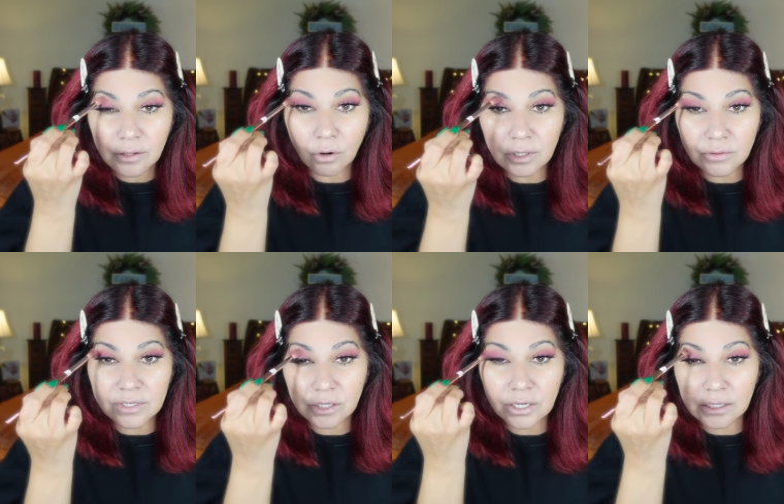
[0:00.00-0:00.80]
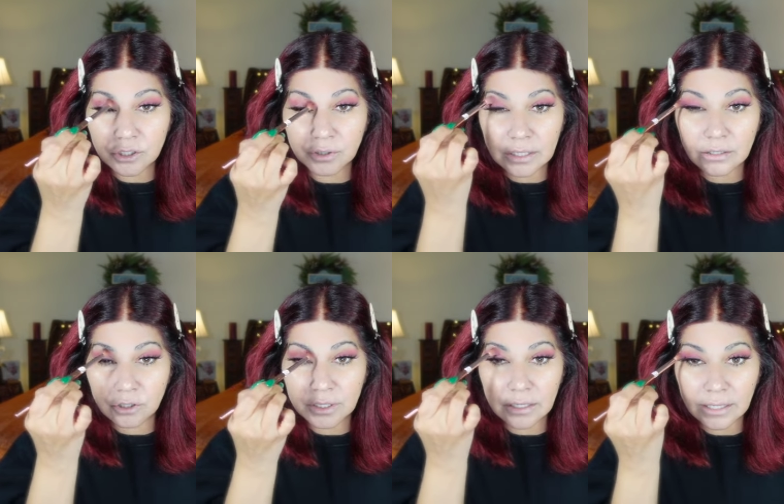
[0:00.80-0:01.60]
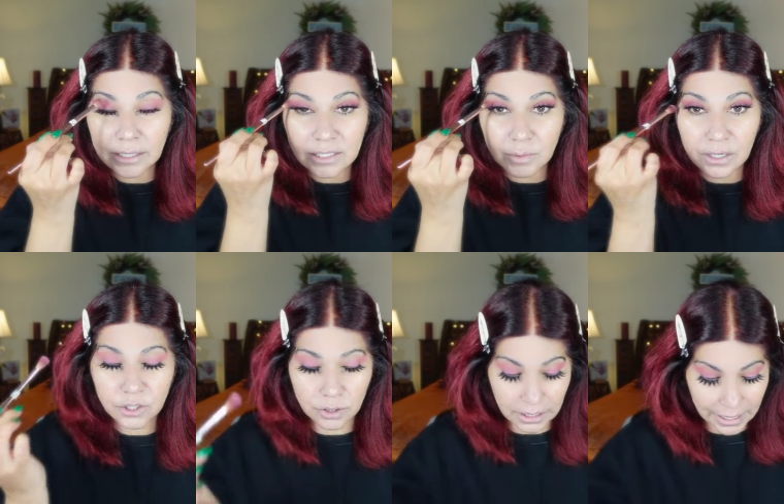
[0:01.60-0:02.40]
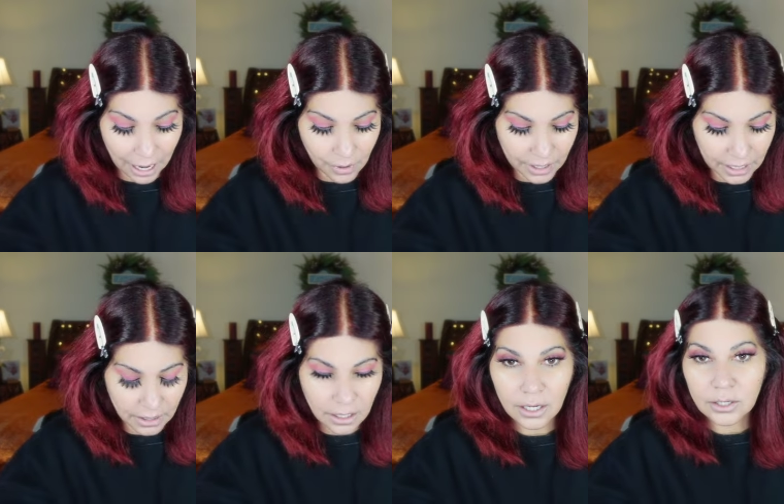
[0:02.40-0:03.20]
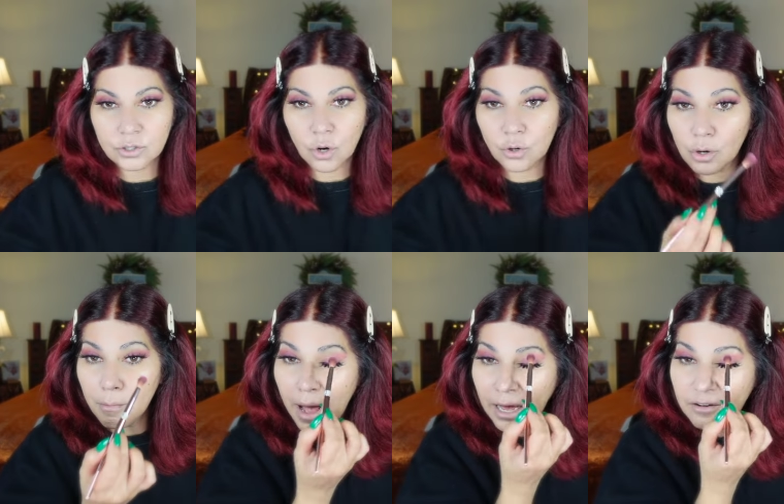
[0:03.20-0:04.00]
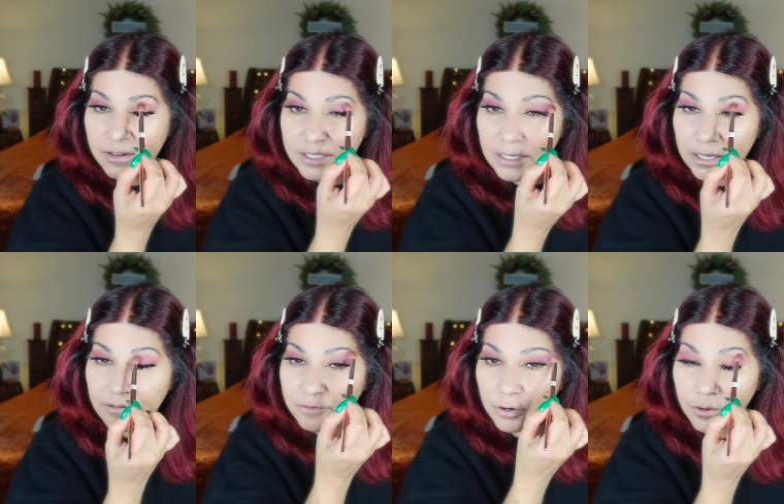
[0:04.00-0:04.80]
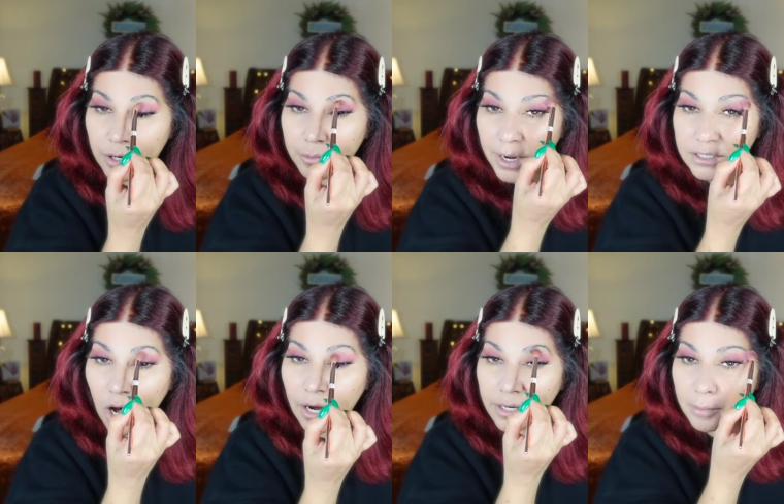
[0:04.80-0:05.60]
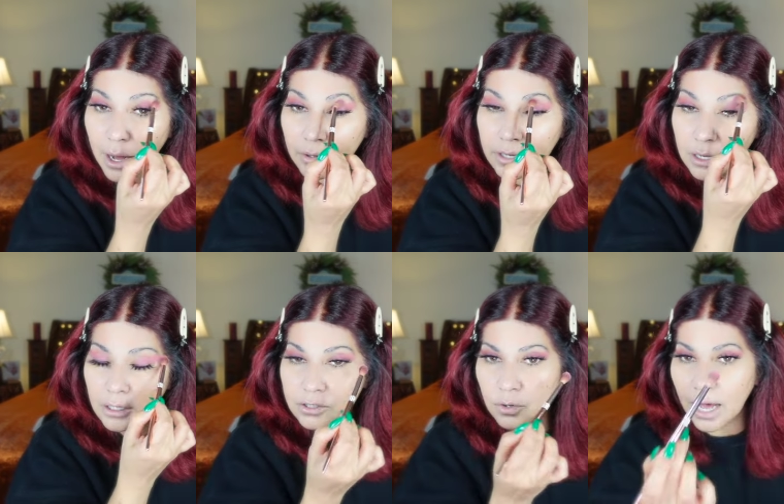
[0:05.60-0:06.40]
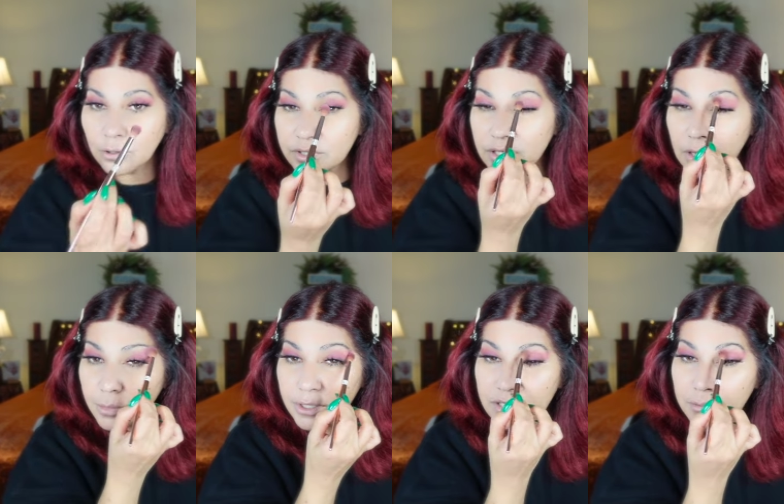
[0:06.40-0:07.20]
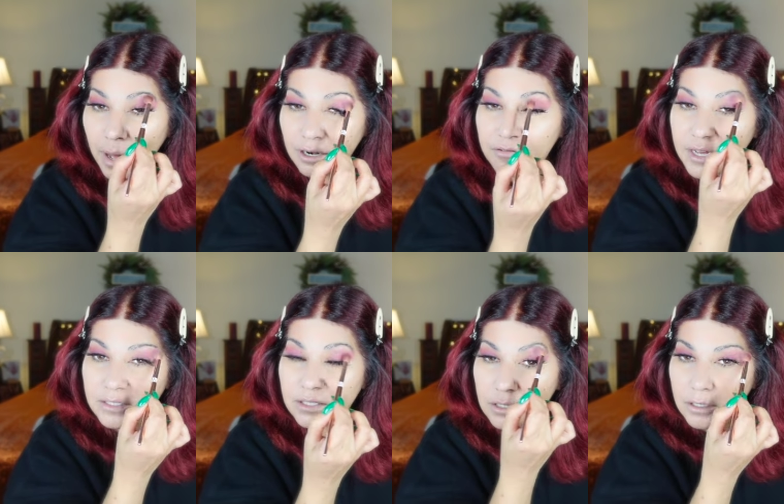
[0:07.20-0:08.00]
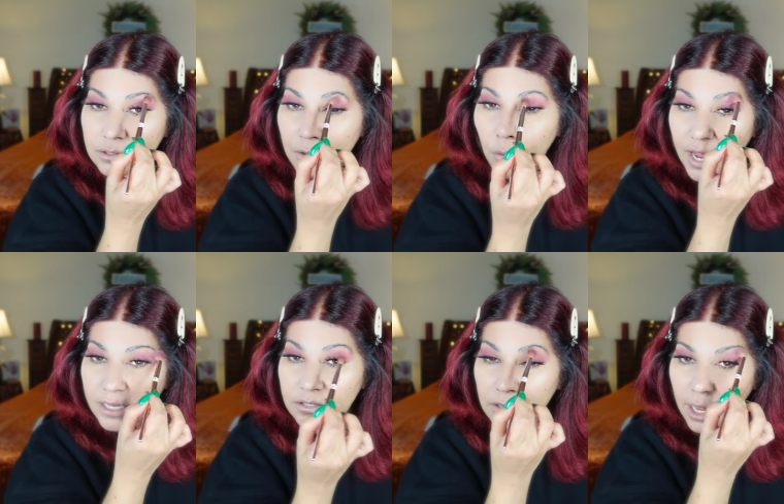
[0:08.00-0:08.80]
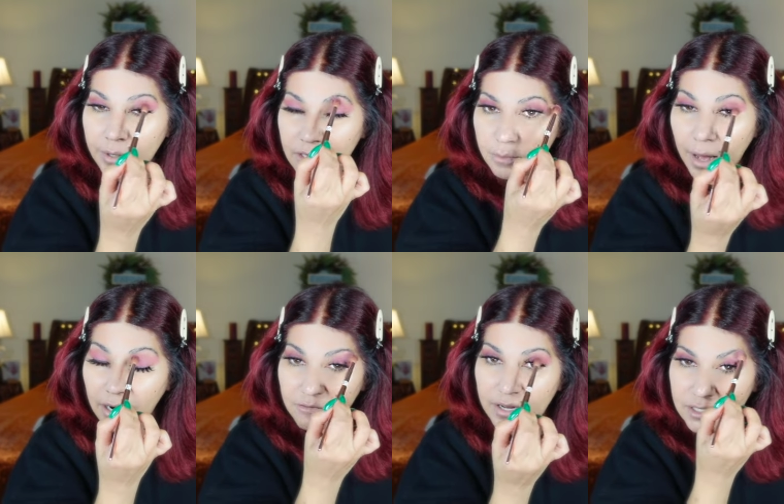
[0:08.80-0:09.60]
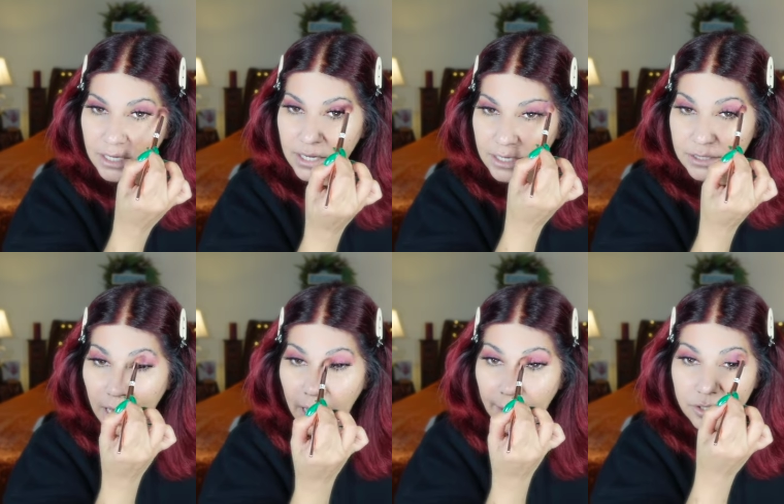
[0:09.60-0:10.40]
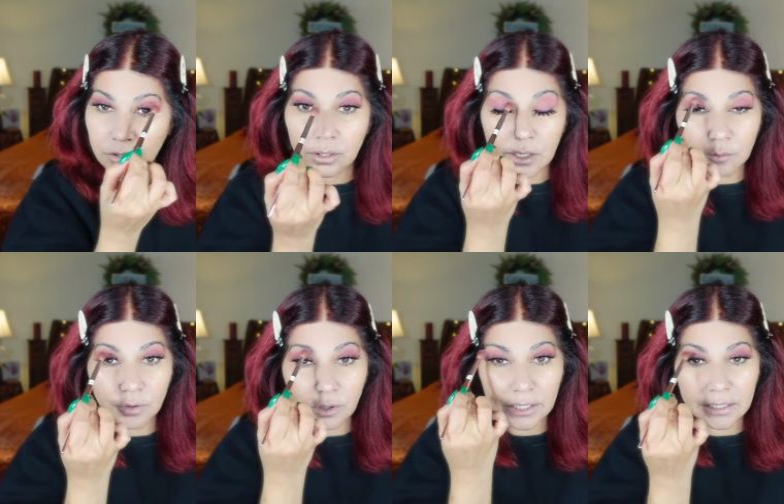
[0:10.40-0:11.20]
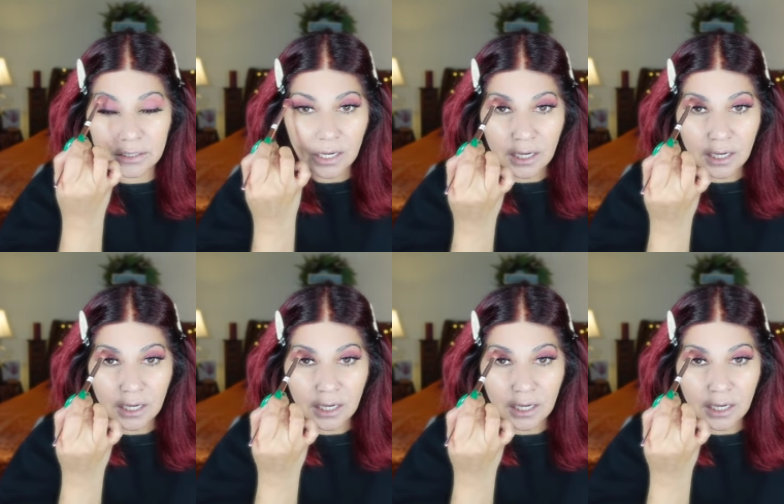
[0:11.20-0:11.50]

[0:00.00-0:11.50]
The only reason you get it treated, treated like that is because you're allowing it. So you're manifesting it further by talking about it. So how do celebrities manifest? The way celebrities manifest is absolutely brilliant.